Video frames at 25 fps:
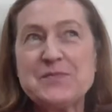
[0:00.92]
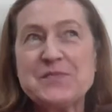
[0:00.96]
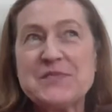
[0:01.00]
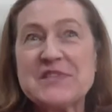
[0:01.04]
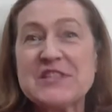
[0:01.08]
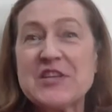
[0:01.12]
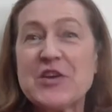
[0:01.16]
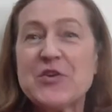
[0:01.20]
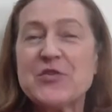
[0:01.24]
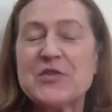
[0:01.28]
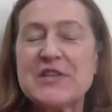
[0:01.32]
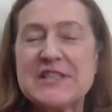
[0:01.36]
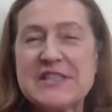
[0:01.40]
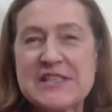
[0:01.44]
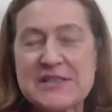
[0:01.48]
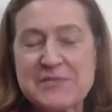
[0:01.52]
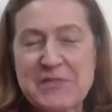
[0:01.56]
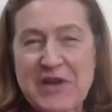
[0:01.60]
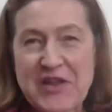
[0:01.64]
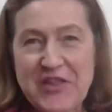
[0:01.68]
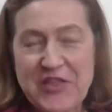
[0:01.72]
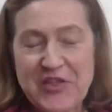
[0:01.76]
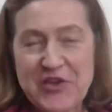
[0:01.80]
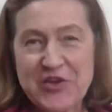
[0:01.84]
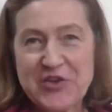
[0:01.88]
So this is
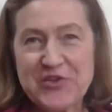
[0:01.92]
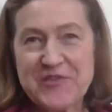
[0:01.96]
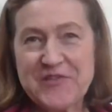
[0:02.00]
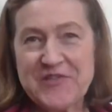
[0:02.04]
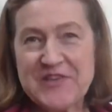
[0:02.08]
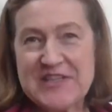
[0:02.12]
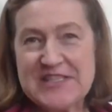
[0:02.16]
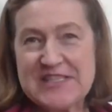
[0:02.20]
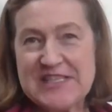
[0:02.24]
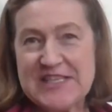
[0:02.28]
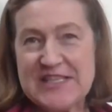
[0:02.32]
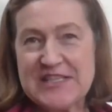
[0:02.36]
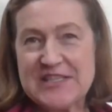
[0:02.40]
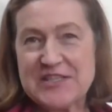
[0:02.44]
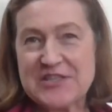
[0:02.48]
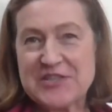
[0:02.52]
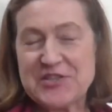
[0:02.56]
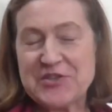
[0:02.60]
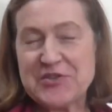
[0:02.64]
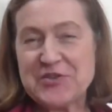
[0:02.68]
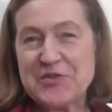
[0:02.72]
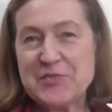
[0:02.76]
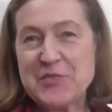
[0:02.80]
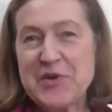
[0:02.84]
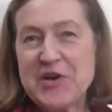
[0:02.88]
my third visit
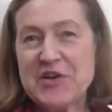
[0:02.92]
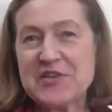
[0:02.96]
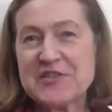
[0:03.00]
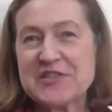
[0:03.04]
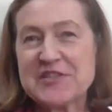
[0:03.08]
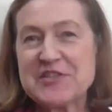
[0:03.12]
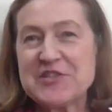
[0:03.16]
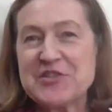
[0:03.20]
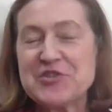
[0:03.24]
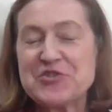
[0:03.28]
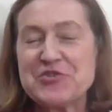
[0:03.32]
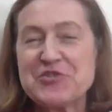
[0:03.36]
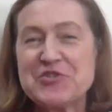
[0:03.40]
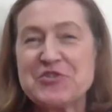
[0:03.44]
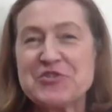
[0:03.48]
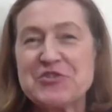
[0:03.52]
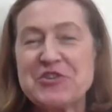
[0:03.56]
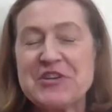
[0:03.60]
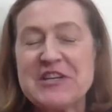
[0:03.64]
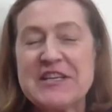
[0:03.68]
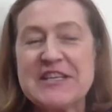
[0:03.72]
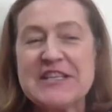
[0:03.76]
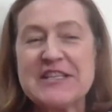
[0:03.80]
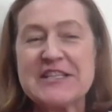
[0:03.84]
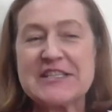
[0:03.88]
to the parsonage
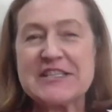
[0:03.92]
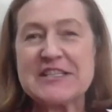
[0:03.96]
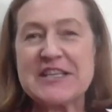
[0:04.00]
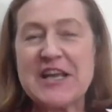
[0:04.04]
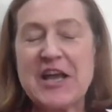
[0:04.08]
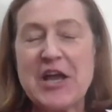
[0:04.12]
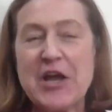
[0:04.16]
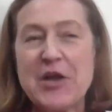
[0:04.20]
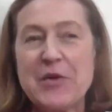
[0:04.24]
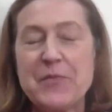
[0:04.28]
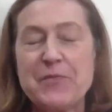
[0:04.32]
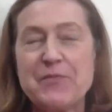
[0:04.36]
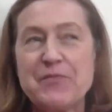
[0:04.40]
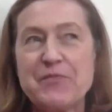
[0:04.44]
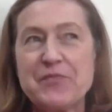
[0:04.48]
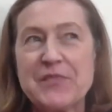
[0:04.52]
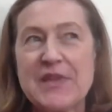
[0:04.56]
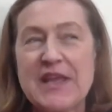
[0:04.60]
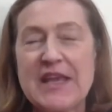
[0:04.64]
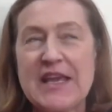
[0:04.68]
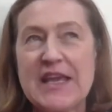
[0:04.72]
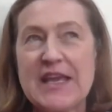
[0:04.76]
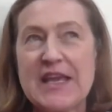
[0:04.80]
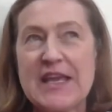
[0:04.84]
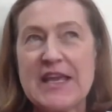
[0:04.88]
retreat,
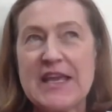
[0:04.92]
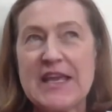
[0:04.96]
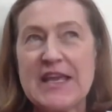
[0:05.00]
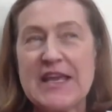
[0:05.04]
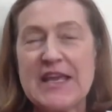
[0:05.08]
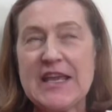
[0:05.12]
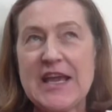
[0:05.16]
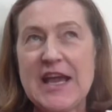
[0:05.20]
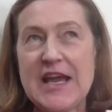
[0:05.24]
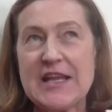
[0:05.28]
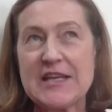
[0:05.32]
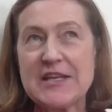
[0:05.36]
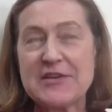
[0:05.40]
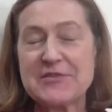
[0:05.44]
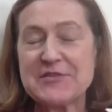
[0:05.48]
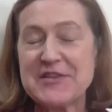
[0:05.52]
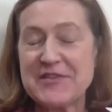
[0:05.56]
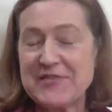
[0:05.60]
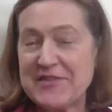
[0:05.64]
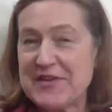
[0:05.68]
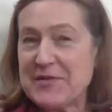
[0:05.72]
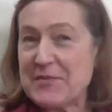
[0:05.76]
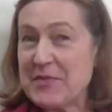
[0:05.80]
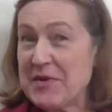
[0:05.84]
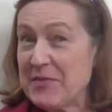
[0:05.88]
and I'll
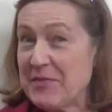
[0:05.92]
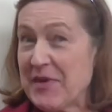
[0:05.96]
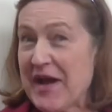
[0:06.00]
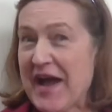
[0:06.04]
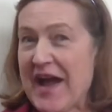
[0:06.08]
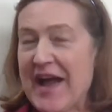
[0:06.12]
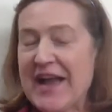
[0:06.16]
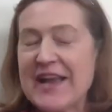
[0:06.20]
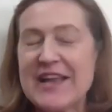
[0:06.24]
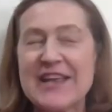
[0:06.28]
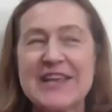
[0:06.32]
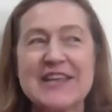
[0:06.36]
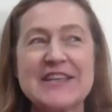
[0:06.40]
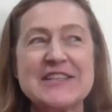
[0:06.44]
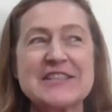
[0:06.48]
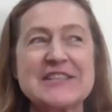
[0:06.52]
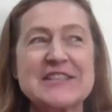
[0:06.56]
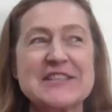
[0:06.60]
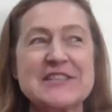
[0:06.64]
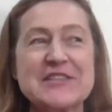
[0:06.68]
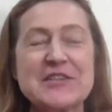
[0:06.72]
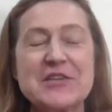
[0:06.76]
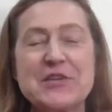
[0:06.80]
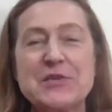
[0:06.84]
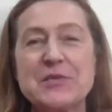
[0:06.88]
definitely be back.
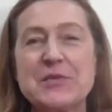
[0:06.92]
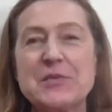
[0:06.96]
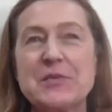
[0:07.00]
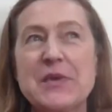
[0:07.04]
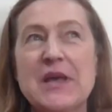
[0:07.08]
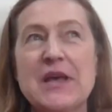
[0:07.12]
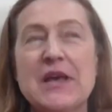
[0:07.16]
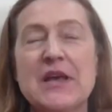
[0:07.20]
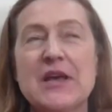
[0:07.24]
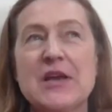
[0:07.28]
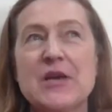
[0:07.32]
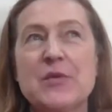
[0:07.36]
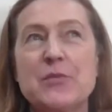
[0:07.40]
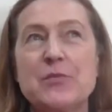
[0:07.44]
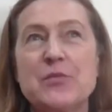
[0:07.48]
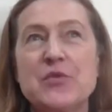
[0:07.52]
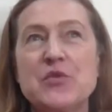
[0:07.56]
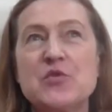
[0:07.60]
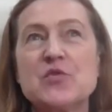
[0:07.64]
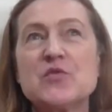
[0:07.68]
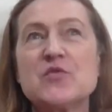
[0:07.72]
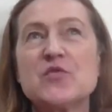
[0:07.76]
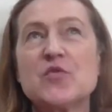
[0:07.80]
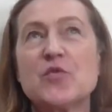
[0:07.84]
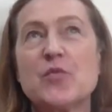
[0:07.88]
It's a
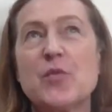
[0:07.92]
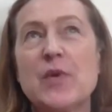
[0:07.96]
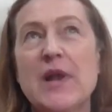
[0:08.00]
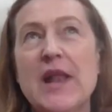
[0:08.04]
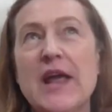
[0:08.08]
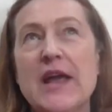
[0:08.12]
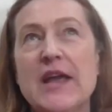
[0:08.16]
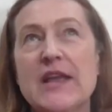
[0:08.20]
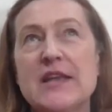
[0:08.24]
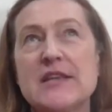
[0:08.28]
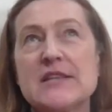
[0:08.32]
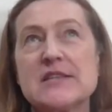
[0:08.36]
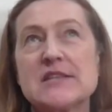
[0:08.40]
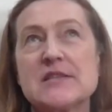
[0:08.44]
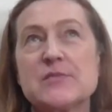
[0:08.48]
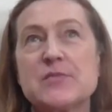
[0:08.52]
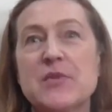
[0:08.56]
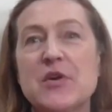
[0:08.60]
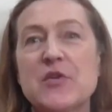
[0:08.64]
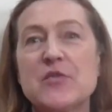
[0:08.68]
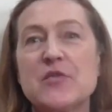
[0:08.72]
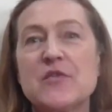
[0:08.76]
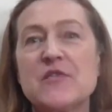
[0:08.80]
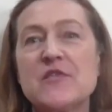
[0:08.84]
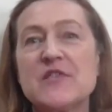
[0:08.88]
beautiful place,
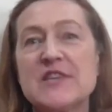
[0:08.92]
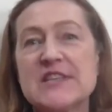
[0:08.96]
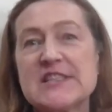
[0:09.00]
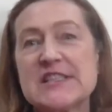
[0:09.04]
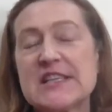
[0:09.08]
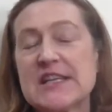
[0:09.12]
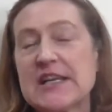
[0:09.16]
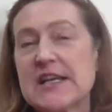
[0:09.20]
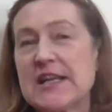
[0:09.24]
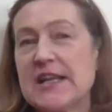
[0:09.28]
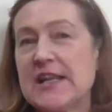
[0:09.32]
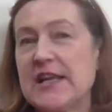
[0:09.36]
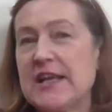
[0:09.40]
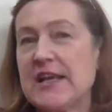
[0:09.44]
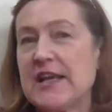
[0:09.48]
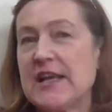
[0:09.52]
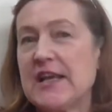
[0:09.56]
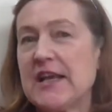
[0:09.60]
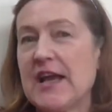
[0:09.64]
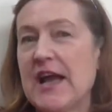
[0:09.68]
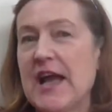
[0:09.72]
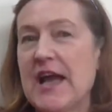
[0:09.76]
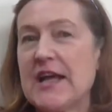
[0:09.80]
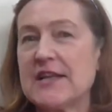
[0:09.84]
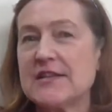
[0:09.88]
both
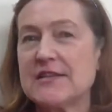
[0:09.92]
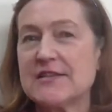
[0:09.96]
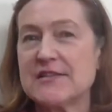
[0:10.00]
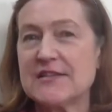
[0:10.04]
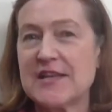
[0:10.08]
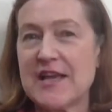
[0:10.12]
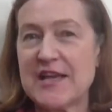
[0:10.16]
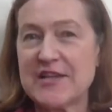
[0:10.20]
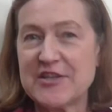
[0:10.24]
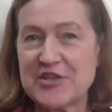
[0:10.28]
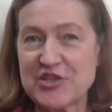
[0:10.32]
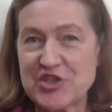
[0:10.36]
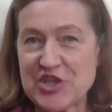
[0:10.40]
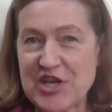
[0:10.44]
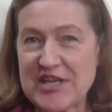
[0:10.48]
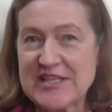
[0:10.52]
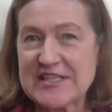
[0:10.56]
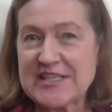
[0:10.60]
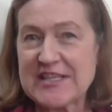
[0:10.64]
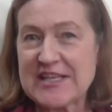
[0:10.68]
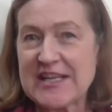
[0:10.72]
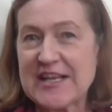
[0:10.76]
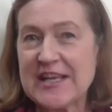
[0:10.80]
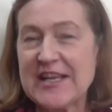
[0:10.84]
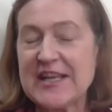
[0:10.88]
physically and
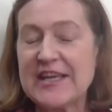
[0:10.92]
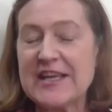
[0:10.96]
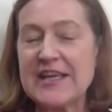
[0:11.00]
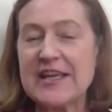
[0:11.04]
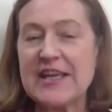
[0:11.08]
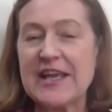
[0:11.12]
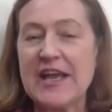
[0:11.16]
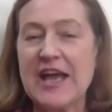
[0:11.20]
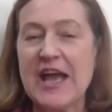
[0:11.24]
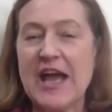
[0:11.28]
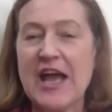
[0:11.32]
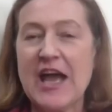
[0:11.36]
energetically.